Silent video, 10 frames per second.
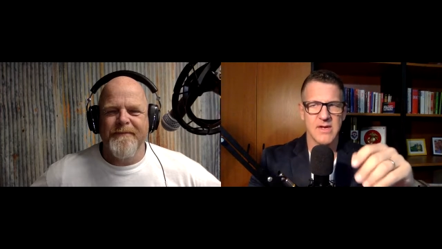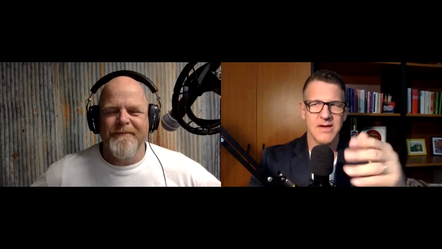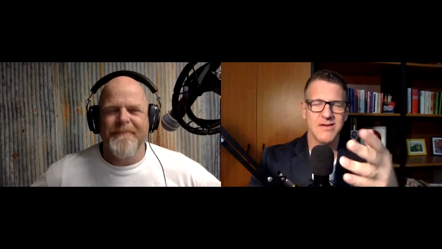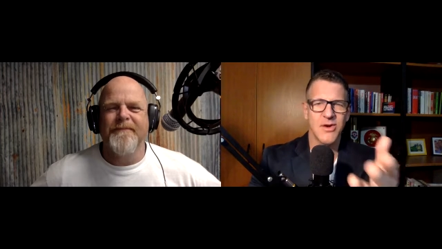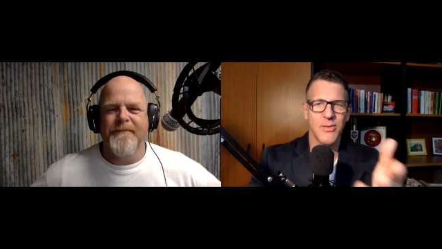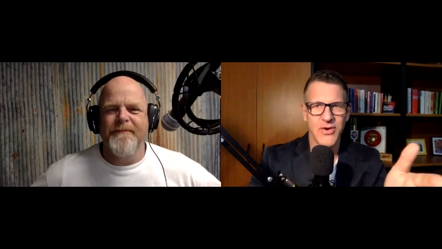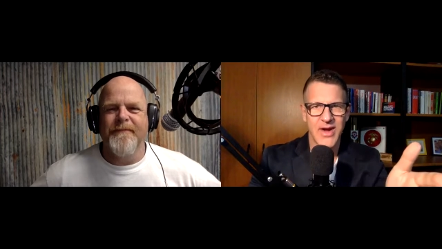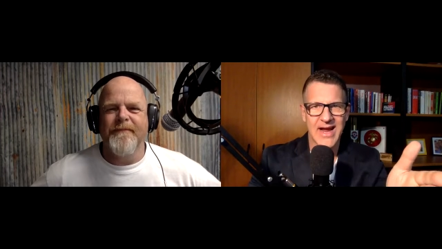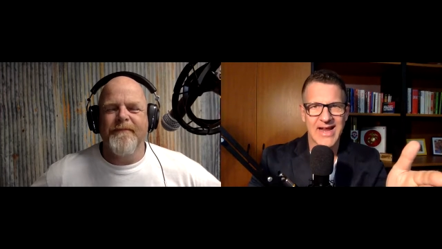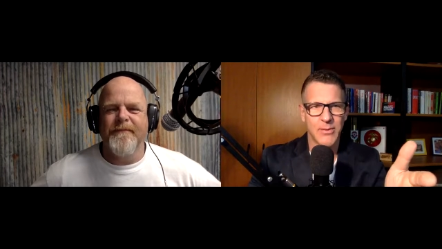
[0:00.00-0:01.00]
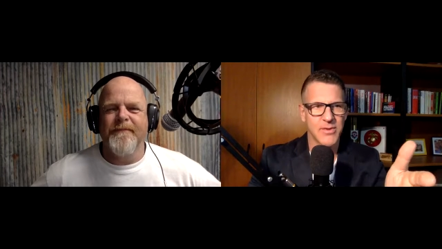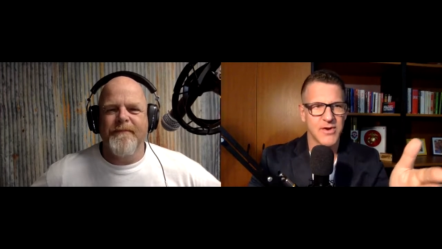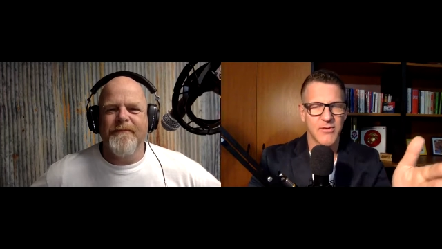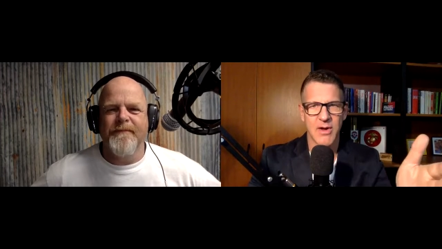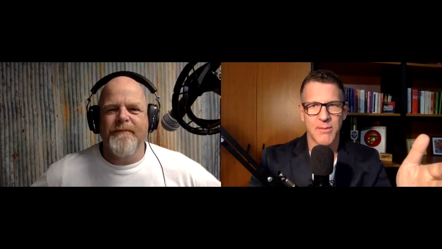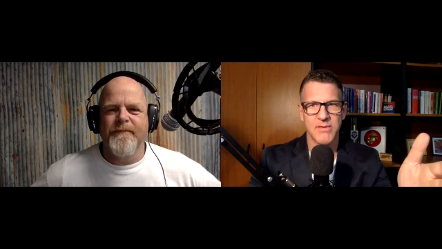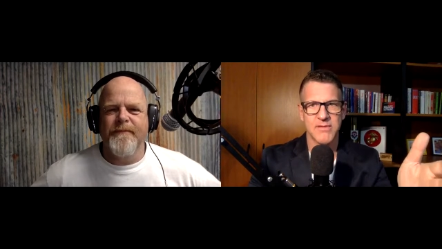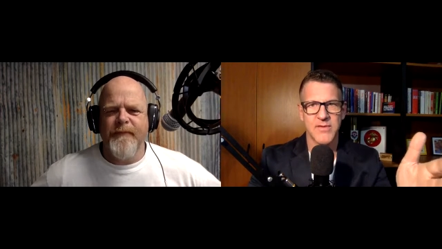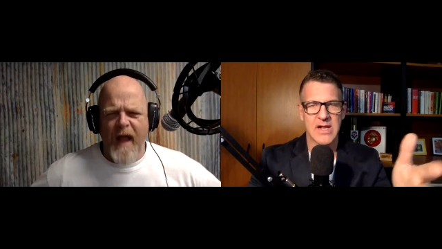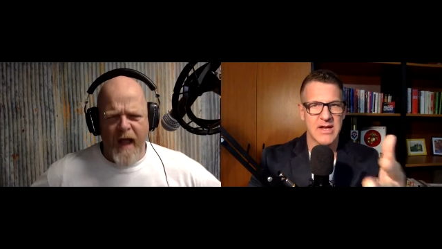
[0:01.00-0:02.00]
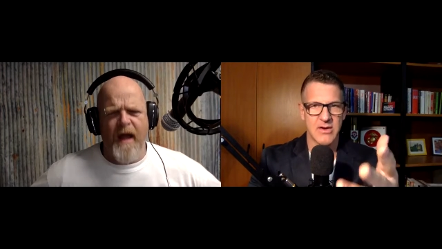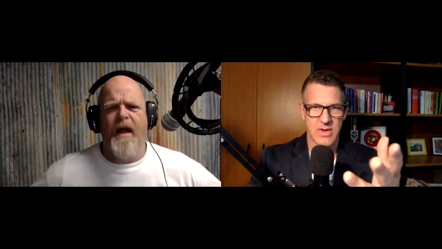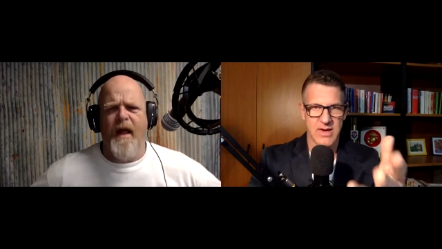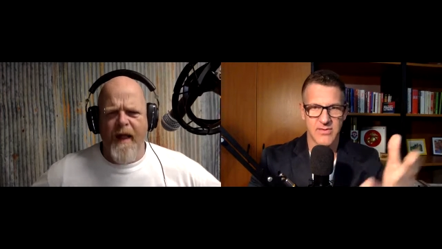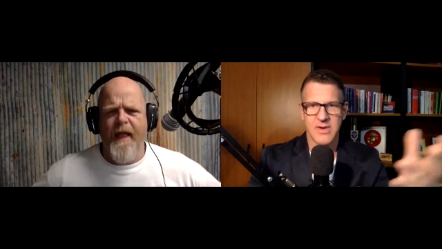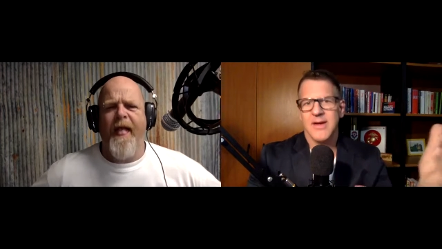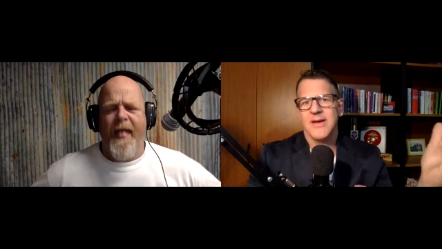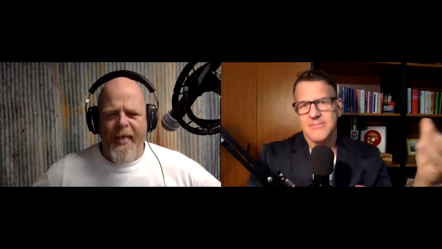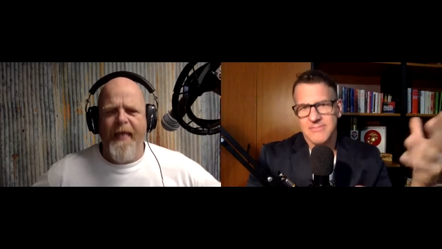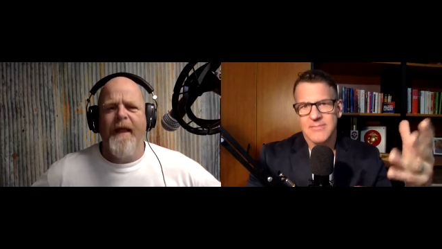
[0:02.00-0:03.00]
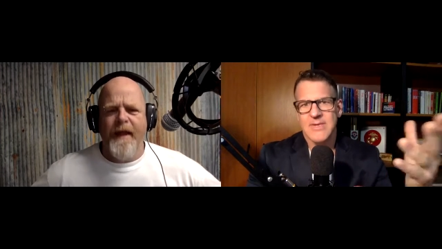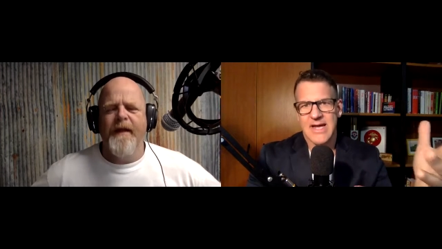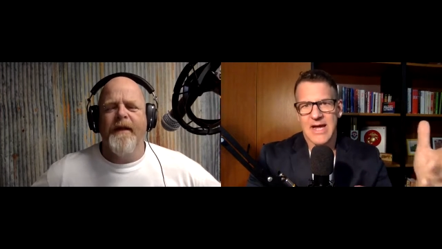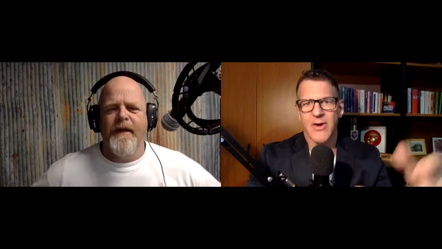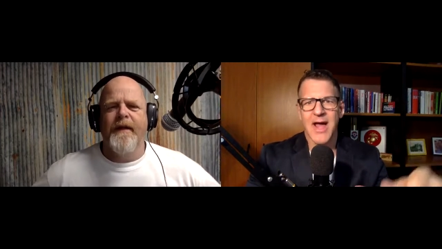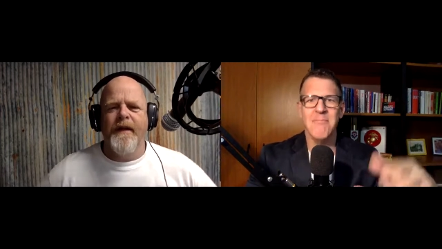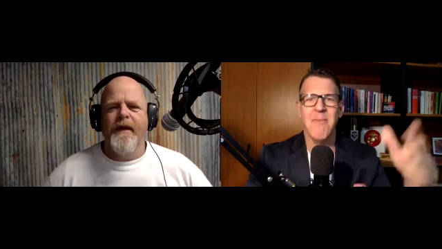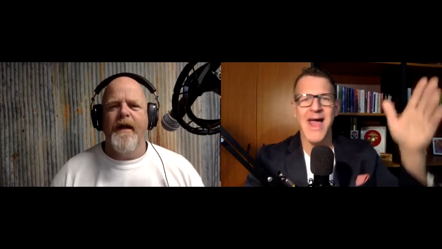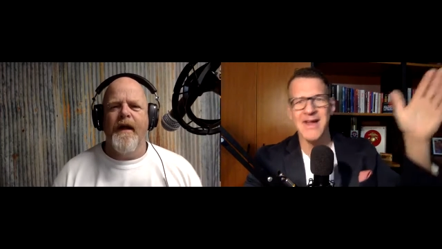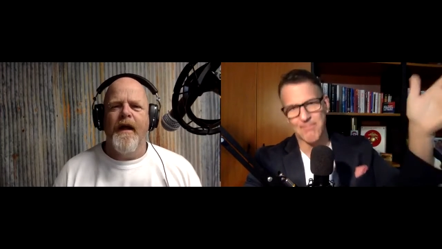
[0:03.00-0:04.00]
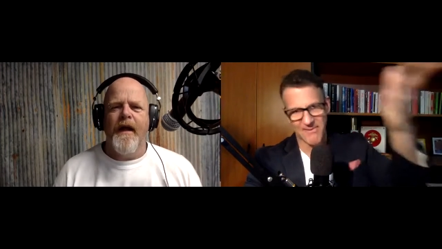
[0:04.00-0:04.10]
Speaker 1: Because you know when you're hanging out with the crown prince of yeah. Italy or whatever, you can't go, "Hey mate,"